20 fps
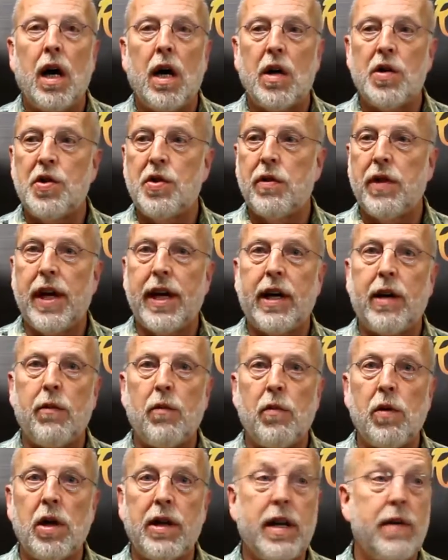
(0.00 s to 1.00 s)
so they
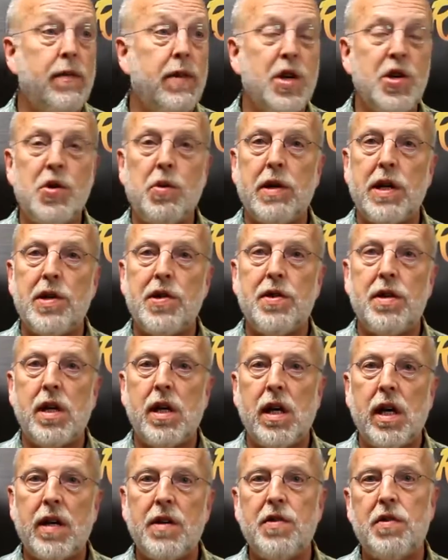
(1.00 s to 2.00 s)
can really visually
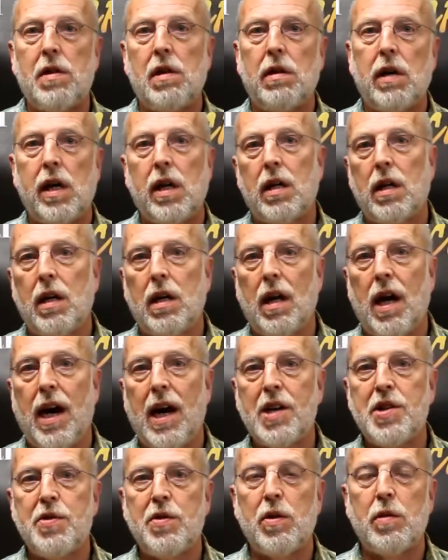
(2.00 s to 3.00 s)
see instantly in the
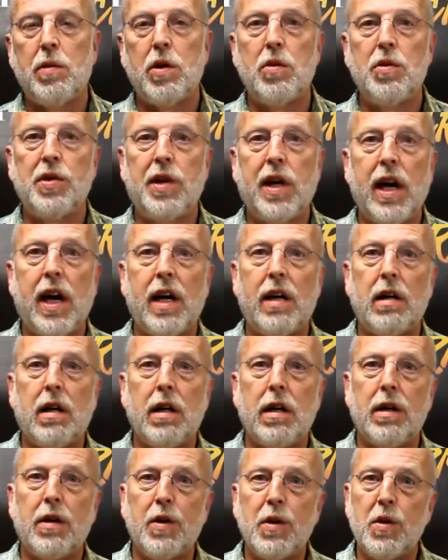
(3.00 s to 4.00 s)
classroom who's getting it
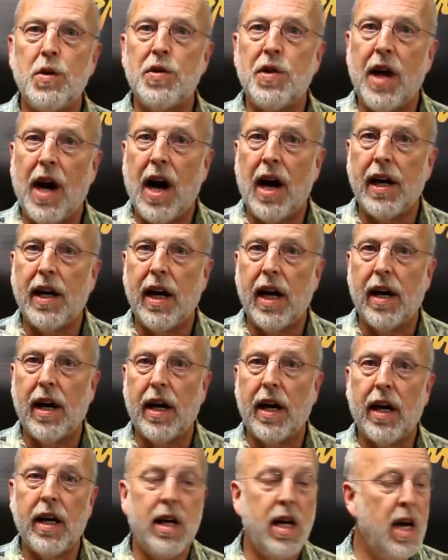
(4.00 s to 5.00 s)
and who's not getting
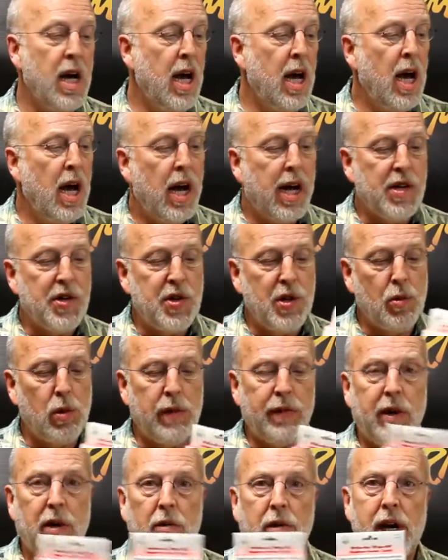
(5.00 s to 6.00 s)
it. And so
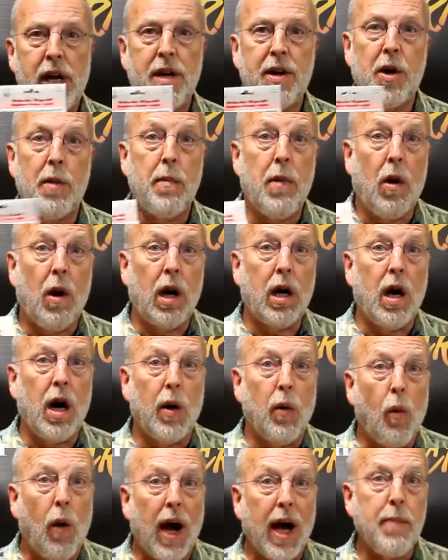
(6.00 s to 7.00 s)
we've created a
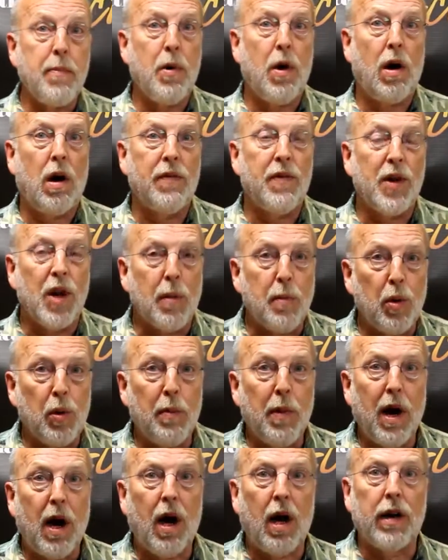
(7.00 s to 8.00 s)
mark-on wipe-off number
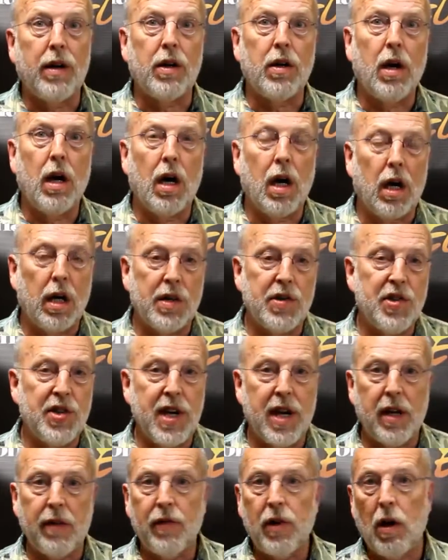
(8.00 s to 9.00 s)
bond
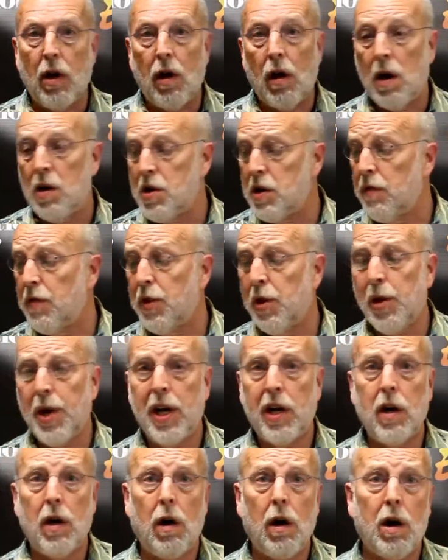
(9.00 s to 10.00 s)
set of cards of 30
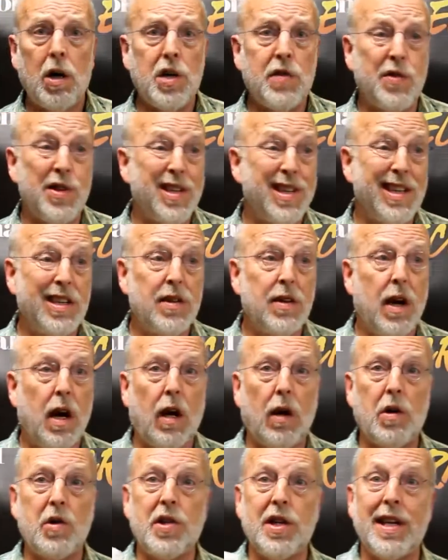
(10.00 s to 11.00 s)
cards for
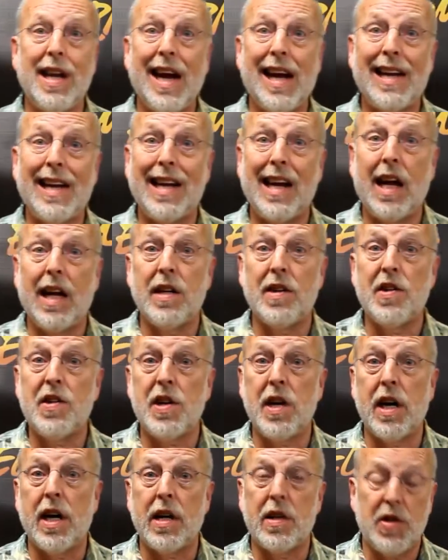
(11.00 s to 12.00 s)

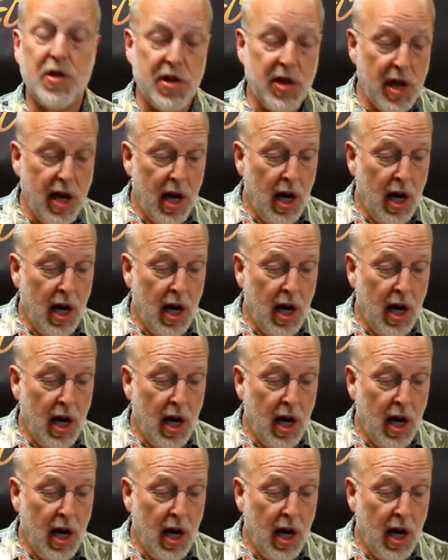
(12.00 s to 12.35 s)
$6.99